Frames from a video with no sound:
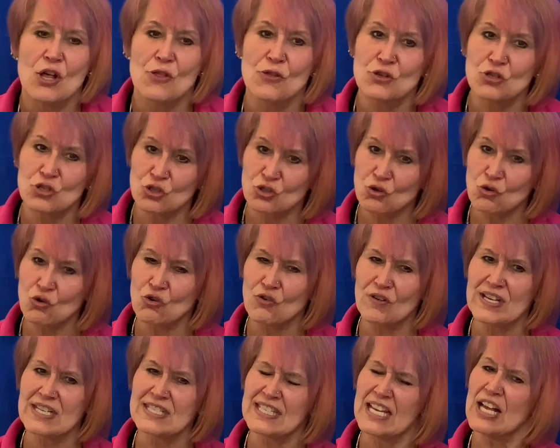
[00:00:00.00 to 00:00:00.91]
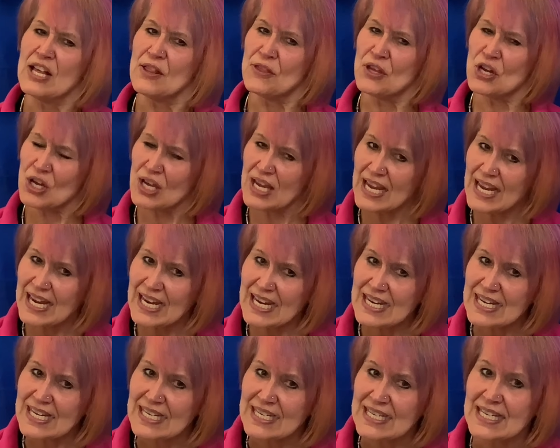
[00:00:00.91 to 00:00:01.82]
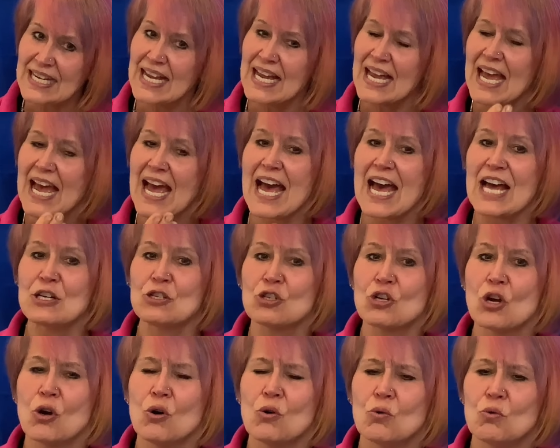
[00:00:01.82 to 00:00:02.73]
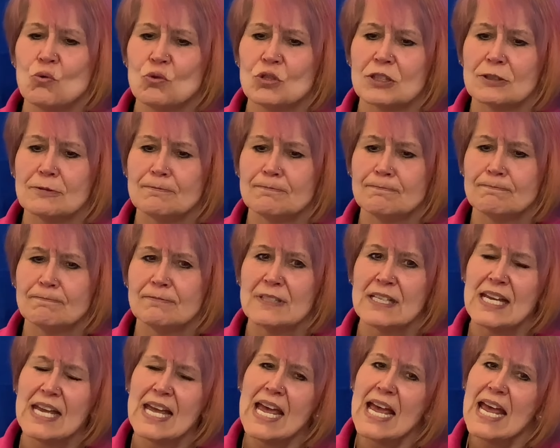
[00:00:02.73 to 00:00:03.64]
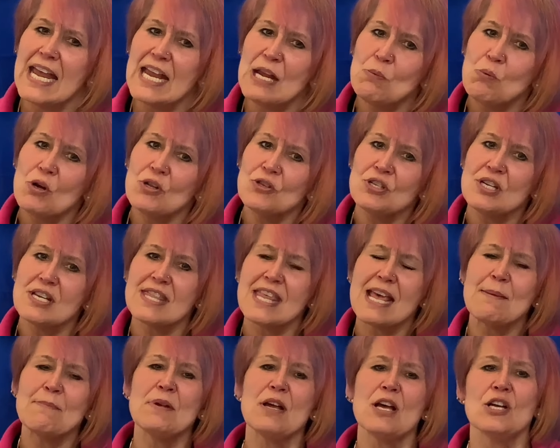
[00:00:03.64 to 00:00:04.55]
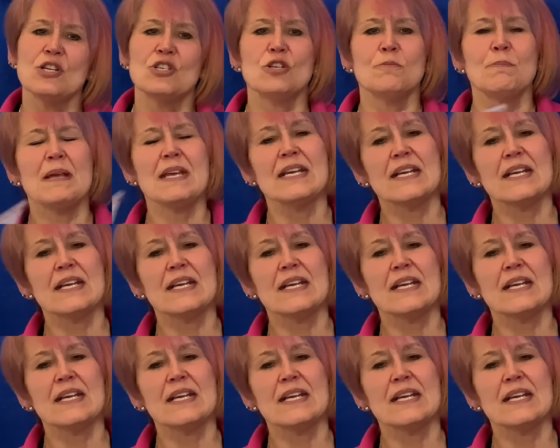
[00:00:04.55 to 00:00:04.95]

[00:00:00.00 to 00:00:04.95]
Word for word: the stories that he had told he wanted them to be